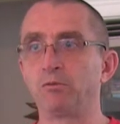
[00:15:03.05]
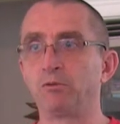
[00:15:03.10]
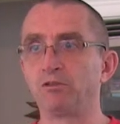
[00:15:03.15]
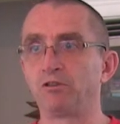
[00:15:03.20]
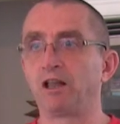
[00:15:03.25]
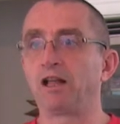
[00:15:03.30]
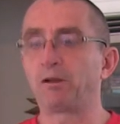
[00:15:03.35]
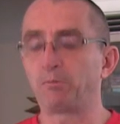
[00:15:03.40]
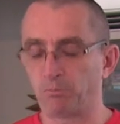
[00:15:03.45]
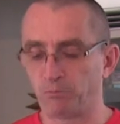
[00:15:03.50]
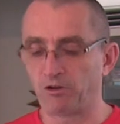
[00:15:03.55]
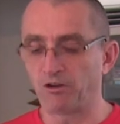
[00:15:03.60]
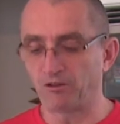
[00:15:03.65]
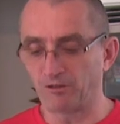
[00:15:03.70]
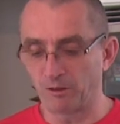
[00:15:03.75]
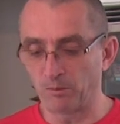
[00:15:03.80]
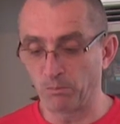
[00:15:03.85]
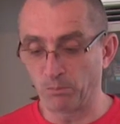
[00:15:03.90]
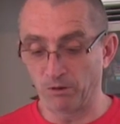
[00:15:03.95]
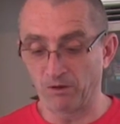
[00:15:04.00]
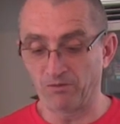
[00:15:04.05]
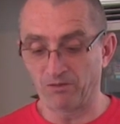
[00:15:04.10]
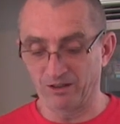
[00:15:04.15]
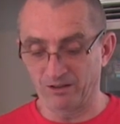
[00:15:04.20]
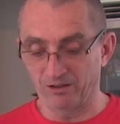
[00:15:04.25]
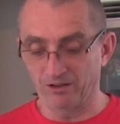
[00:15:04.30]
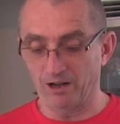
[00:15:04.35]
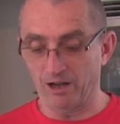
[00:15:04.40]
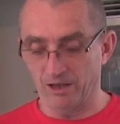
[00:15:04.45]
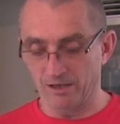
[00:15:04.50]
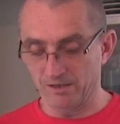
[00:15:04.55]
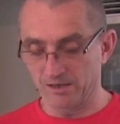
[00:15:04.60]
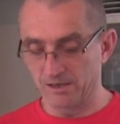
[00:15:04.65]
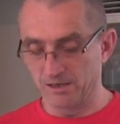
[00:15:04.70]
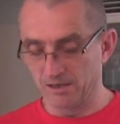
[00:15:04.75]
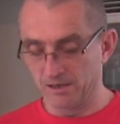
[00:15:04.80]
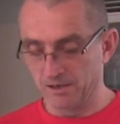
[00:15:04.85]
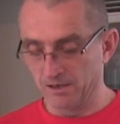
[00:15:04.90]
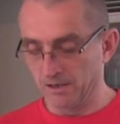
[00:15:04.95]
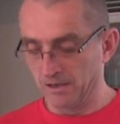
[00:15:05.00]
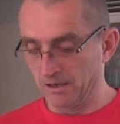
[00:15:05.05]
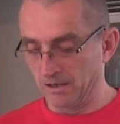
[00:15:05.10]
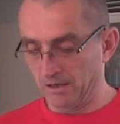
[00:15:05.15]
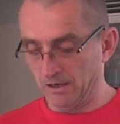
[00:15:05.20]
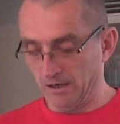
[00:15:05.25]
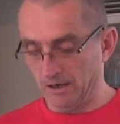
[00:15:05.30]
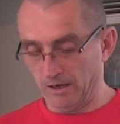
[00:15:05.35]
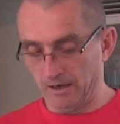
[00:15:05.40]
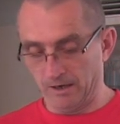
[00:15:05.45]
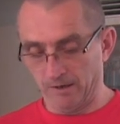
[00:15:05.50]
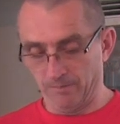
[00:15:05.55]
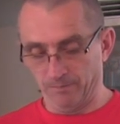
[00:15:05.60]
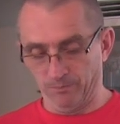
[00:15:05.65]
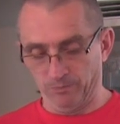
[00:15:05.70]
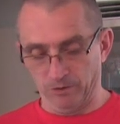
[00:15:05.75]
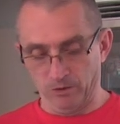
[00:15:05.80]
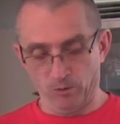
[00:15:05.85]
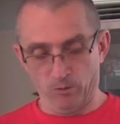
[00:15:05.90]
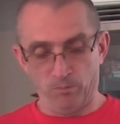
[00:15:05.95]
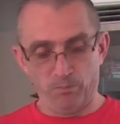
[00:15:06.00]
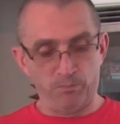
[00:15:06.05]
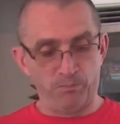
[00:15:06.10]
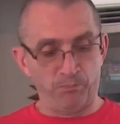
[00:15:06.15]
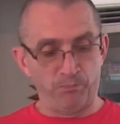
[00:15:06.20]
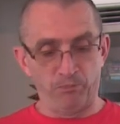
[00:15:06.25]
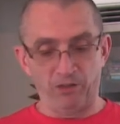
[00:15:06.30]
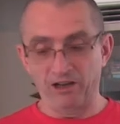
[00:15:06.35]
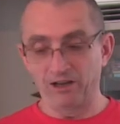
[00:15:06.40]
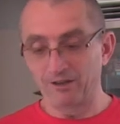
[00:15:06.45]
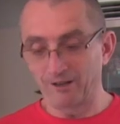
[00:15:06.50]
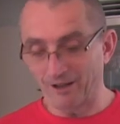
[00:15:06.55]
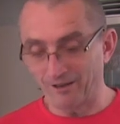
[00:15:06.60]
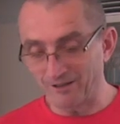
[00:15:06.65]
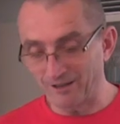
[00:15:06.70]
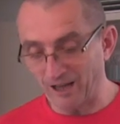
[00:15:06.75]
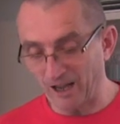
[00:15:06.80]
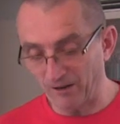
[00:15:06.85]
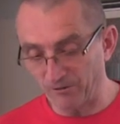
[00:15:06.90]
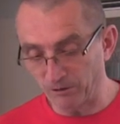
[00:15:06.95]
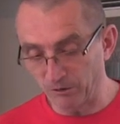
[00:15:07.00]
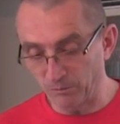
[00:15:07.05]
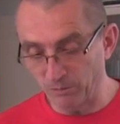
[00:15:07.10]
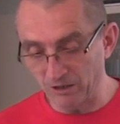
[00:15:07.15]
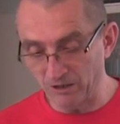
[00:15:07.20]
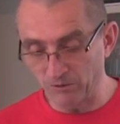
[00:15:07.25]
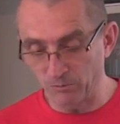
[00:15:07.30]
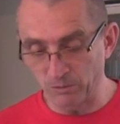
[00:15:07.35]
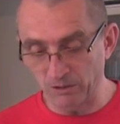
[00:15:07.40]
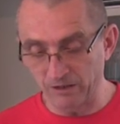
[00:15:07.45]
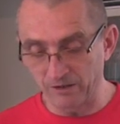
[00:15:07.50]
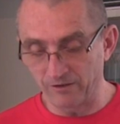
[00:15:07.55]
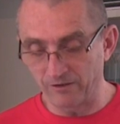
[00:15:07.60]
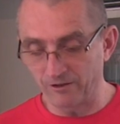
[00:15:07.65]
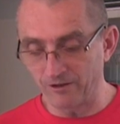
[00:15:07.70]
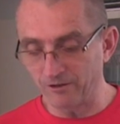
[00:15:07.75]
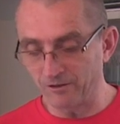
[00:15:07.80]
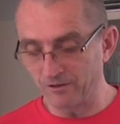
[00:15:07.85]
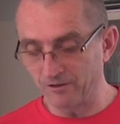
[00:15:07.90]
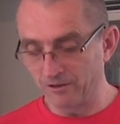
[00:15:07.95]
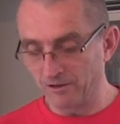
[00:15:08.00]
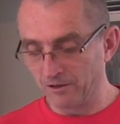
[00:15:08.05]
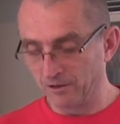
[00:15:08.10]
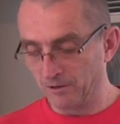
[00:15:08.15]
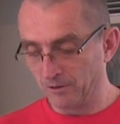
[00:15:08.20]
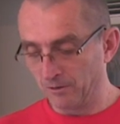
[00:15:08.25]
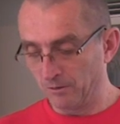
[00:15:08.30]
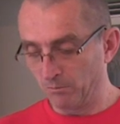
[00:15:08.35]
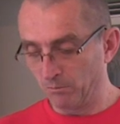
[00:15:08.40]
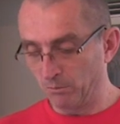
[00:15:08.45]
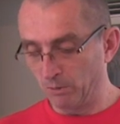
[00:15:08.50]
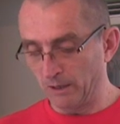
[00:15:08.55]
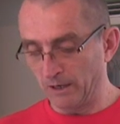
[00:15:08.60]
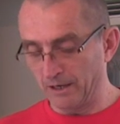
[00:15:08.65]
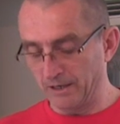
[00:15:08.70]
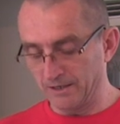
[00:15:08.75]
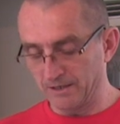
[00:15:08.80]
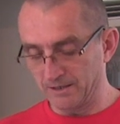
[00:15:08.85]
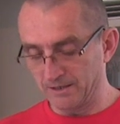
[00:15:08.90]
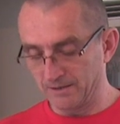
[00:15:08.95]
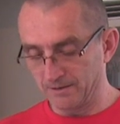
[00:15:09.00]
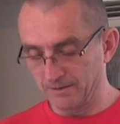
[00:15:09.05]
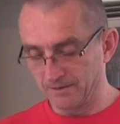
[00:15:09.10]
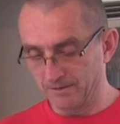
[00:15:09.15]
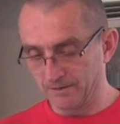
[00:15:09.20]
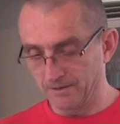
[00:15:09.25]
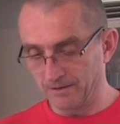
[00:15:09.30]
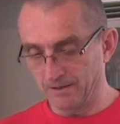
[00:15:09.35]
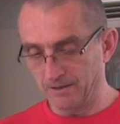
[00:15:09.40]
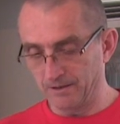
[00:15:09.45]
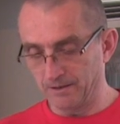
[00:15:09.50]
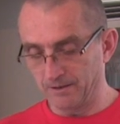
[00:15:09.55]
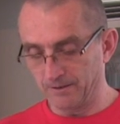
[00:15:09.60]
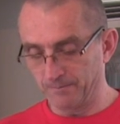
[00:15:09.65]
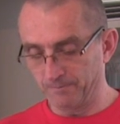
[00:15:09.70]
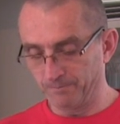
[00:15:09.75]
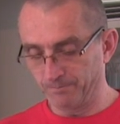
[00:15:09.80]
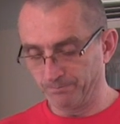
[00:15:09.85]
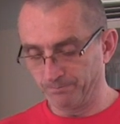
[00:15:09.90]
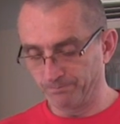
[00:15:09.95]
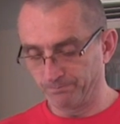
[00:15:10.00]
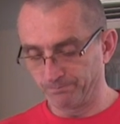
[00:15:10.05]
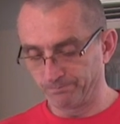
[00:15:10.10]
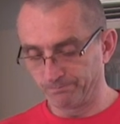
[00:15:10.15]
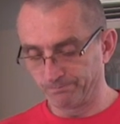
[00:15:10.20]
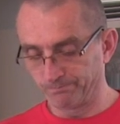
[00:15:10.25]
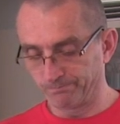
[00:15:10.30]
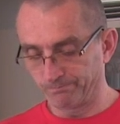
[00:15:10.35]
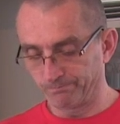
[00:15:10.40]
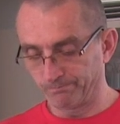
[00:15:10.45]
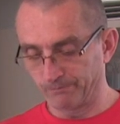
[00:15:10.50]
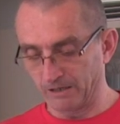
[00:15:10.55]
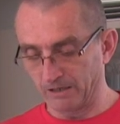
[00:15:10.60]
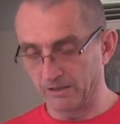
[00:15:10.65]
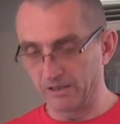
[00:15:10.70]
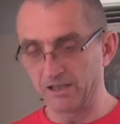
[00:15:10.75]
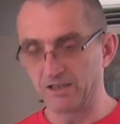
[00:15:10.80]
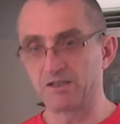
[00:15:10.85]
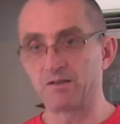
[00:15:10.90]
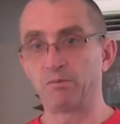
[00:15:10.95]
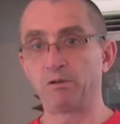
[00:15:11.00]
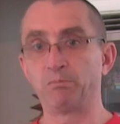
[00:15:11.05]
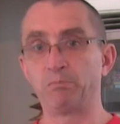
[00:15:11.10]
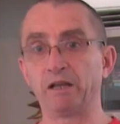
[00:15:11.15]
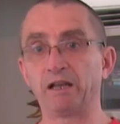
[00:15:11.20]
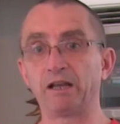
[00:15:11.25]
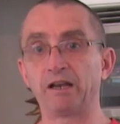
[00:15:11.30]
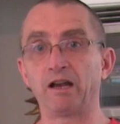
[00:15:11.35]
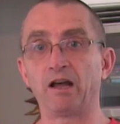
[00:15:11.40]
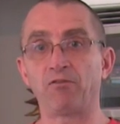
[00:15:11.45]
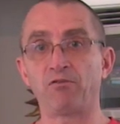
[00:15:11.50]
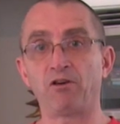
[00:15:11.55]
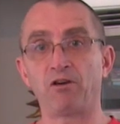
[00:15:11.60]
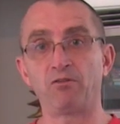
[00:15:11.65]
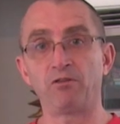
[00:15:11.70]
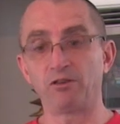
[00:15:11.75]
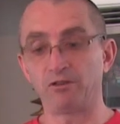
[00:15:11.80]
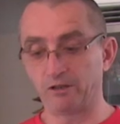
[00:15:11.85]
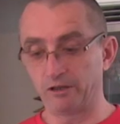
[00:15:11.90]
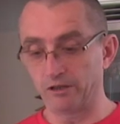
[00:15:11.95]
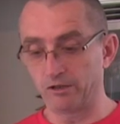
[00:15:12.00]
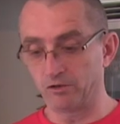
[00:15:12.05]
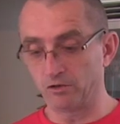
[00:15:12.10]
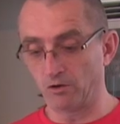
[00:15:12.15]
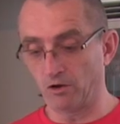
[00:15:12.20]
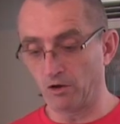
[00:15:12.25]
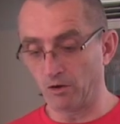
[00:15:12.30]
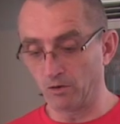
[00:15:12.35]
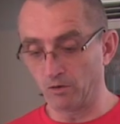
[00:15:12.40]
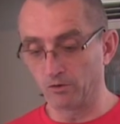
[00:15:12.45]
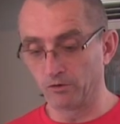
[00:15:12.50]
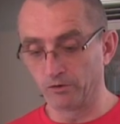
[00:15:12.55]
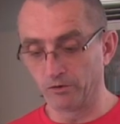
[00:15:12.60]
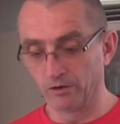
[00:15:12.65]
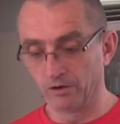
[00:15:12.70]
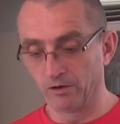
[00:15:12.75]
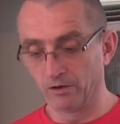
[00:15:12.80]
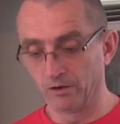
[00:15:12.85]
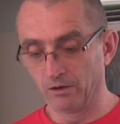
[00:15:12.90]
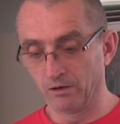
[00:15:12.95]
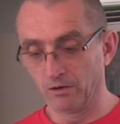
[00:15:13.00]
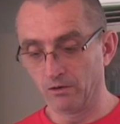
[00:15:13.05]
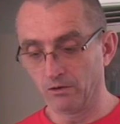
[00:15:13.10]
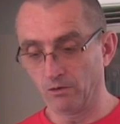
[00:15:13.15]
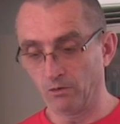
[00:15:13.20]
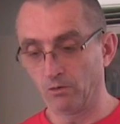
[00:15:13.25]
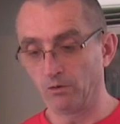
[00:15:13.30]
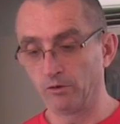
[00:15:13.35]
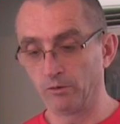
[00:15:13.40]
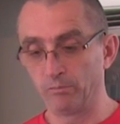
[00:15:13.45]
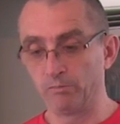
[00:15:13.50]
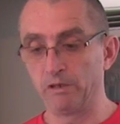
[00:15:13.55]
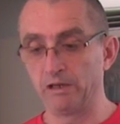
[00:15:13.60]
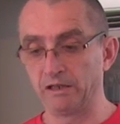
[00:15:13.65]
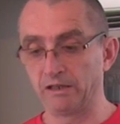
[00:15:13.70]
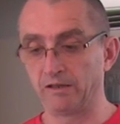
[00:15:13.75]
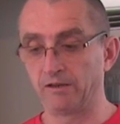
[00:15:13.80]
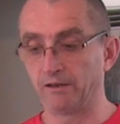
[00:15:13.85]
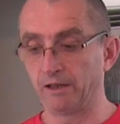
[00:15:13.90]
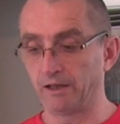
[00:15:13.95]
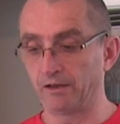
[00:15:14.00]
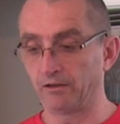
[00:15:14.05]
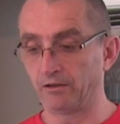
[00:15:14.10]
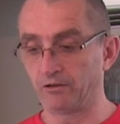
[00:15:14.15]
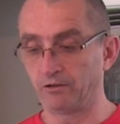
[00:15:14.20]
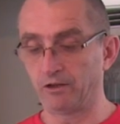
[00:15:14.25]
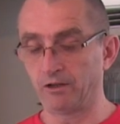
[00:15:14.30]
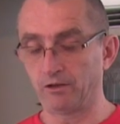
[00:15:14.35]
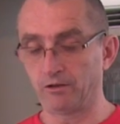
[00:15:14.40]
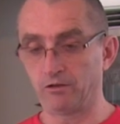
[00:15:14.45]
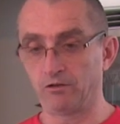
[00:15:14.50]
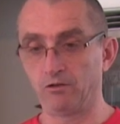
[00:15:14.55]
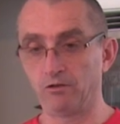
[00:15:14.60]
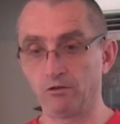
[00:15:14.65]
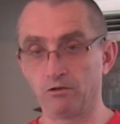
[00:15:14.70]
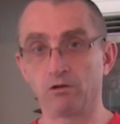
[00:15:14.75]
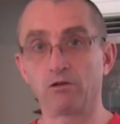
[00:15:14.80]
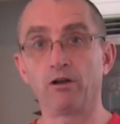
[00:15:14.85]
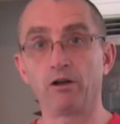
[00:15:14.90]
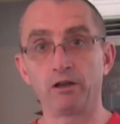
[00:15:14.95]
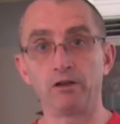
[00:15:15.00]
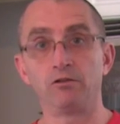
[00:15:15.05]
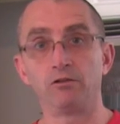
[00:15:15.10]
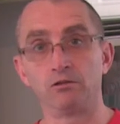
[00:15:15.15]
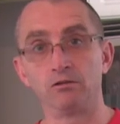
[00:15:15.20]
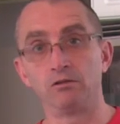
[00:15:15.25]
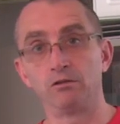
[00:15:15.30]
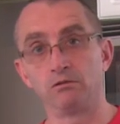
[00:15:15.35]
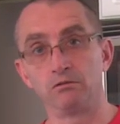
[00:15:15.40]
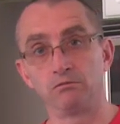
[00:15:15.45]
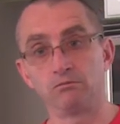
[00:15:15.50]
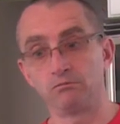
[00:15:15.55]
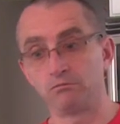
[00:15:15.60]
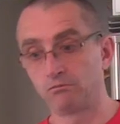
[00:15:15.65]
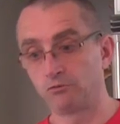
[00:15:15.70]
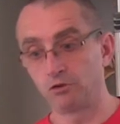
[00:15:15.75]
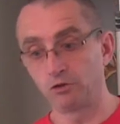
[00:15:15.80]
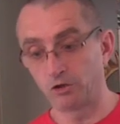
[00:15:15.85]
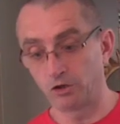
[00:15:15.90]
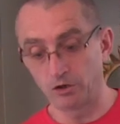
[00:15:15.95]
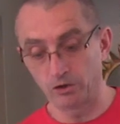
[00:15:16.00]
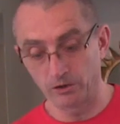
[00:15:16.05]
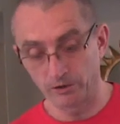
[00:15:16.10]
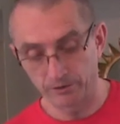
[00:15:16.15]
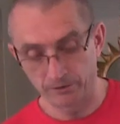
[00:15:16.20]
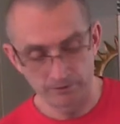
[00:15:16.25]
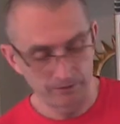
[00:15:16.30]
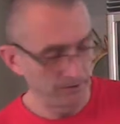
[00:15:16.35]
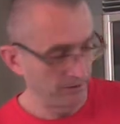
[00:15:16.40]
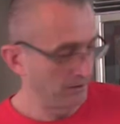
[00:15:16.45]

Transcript: It was like just the perfect size. Um, your thing doesn't have to be as big as this, but um, it needs to be big enough, obviously, to hold all the meat that, that you're going to, to cure.